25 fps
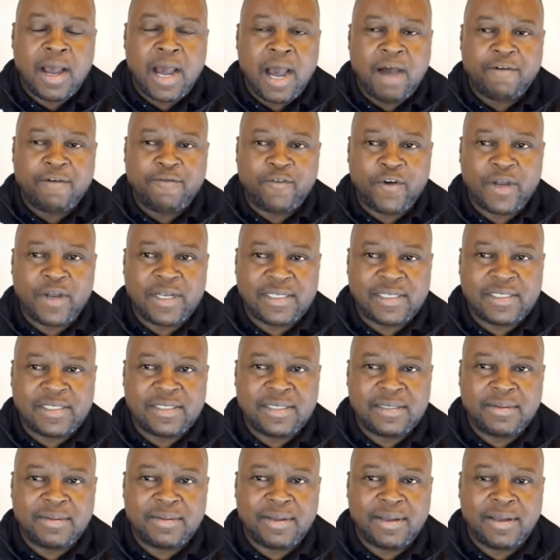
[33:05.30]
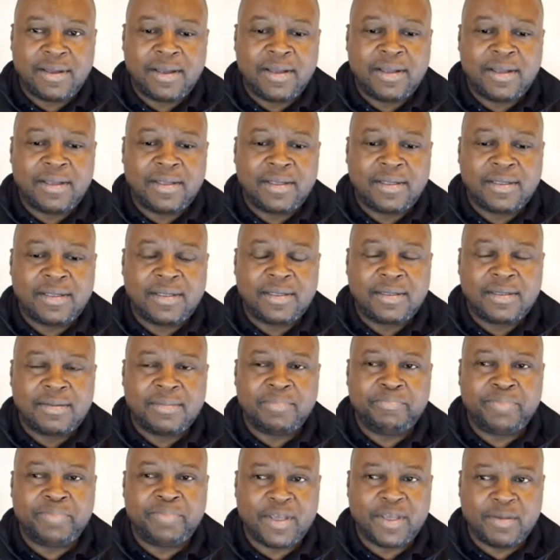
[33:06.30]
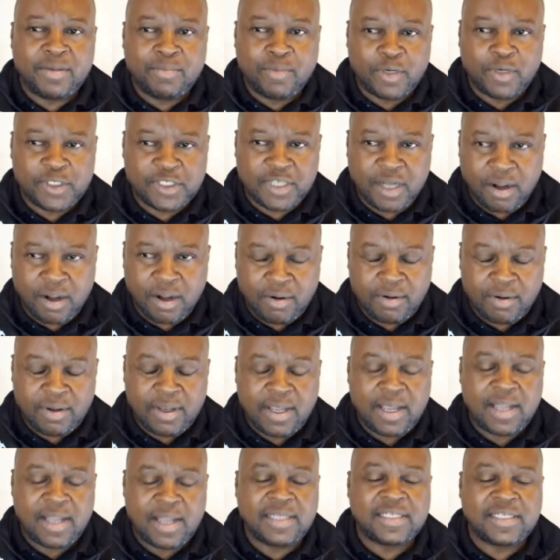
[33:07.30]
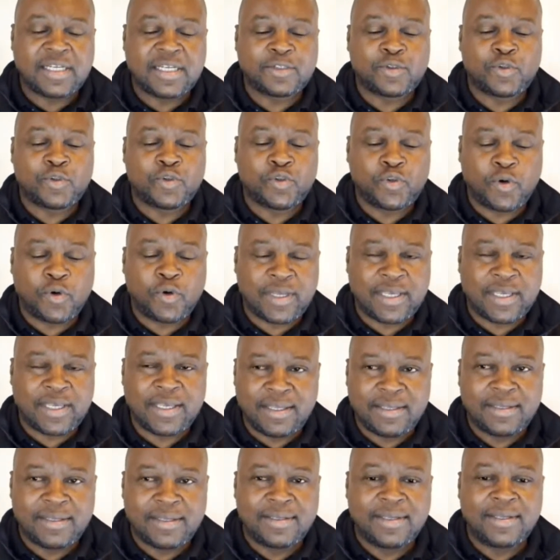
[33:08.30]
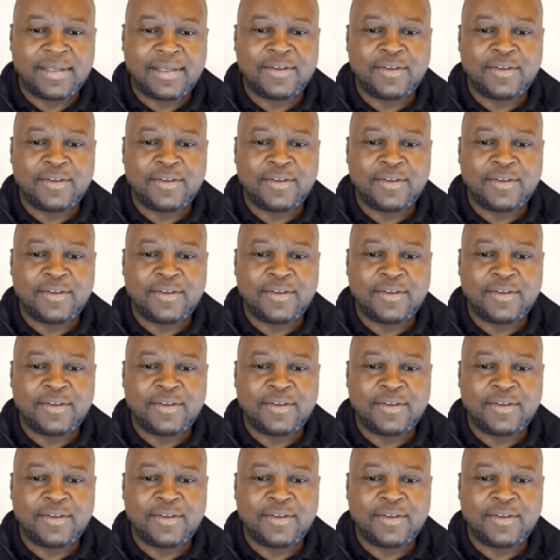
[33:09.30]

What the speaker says: avoid being emotional and just talking.